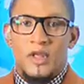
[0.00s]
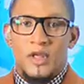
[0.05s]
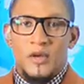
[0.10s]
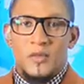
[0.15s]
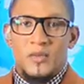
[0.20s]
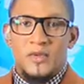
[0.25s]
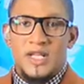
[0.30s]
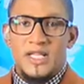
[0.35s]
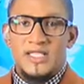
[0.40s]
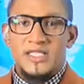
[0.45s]

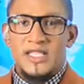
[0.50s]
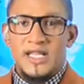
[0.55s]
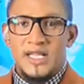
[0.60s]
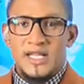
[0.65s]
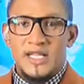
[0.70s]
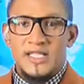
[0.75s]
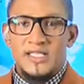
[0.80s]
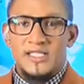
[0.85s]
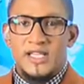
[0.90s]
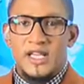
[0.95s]
With that said,
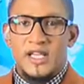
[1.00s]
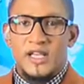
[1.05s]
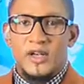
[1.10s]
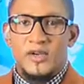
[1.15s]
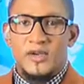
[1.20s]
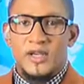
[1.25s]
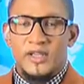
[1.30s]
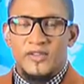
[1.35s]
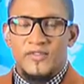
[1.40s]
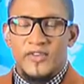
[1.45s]
let's take a look
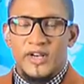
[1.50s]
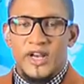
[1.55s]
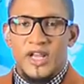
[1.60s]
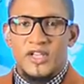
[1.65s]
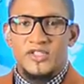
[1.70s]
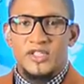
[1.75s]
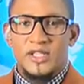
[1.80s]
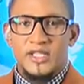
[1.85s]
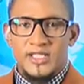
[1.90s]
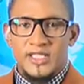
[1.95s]
at the
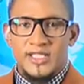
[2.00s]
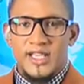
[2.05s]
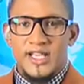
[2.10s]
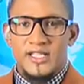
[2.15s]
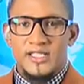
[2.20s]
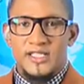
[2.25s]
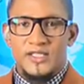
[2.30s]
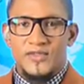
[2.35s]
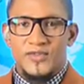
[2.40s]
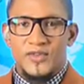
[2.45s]
financial
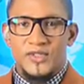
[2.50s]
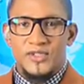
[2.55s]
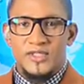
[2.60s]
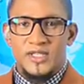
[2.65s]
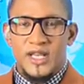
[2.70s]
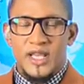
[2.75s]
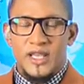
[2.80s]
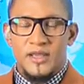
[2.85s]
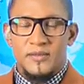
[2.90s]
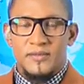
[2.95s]
indicators for
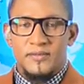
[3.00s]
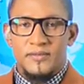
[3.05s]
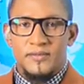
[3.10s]
today.